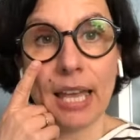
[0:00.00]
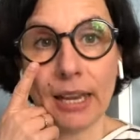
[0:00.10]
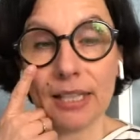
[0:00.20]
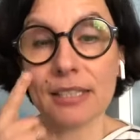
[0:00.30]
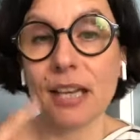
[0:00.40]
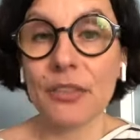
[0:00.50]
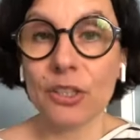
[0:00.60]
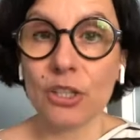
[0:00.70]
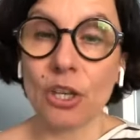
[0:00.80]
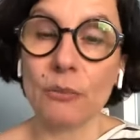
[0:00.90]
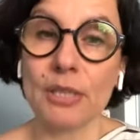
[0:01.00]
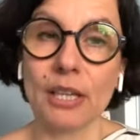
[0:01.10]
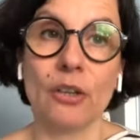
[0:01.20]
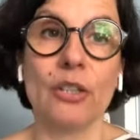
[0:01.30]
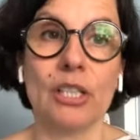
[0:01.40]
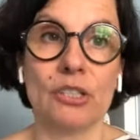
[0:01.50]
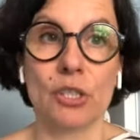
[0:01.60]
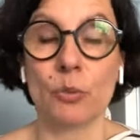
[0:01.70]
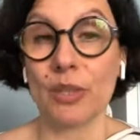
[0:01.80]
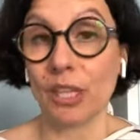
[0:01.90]
And I start the terms and
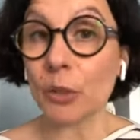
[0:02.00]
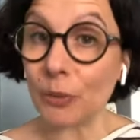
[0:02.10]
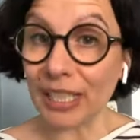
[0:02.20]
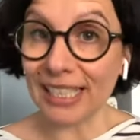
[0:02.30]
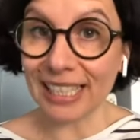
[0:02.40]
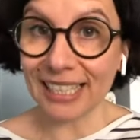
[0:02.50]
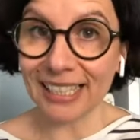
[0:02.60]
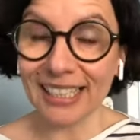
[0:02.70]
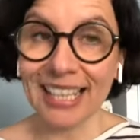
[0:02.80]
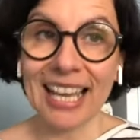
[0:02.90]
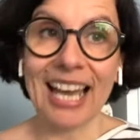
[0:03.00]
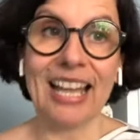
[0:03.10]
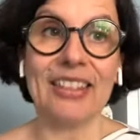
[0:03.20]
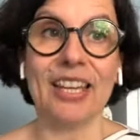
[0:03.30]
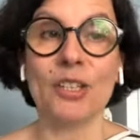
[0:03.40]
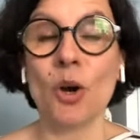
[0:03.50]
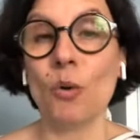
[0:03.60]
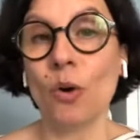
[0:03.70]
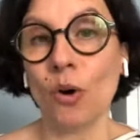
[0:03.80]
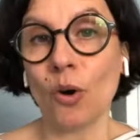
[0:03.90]
conditions with a greeting and then
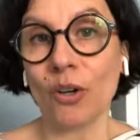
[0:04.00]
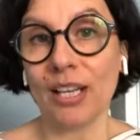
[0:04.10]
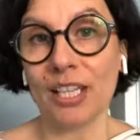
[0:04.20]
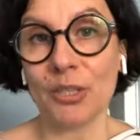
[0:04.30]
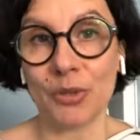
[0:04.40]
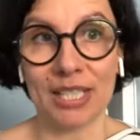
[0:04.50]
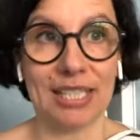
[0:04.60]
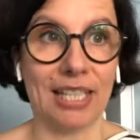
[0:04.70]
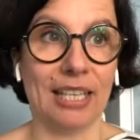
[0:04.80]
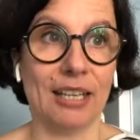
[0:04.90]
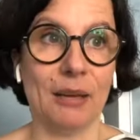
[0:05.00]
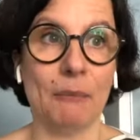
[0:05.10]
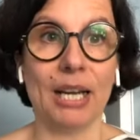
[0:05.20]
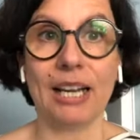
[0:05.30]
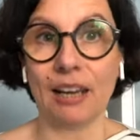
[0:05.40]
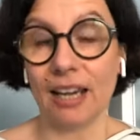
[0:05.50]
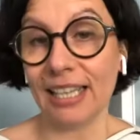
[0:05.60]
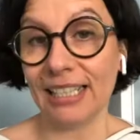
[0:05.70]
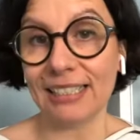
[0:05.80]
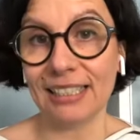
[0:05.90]
go on addressing my
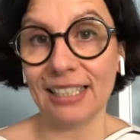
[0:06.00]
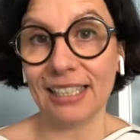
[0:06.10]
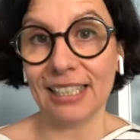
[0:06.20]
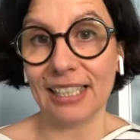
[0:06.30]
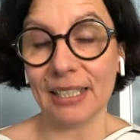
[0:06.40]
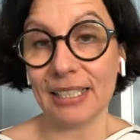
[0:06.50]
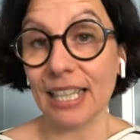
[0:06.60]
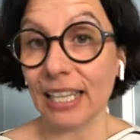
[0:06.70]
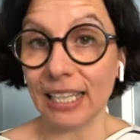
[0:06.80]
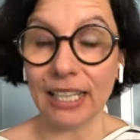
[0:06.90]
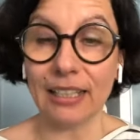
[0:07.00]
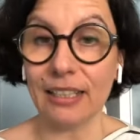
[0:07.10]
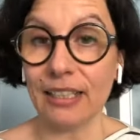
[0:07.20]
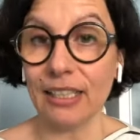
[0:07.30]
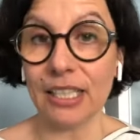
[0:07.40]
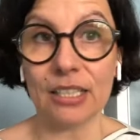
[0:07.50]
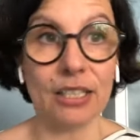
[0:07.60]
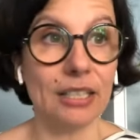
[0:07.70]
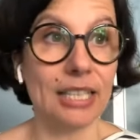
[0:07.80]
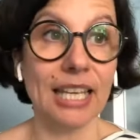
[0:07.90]
client, taking
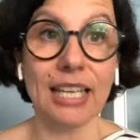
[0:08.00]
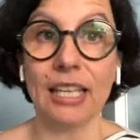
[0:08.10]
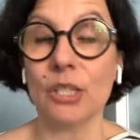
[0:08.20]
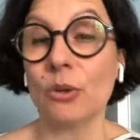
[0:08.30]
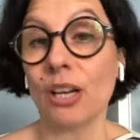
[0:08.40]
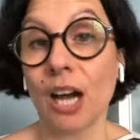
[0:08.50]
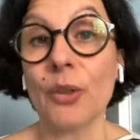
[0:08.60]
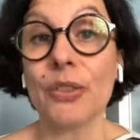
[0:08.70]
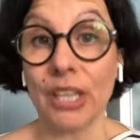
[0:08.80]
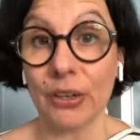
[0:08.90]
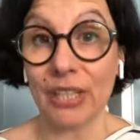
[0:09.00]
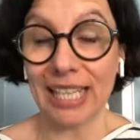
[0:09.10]
into account their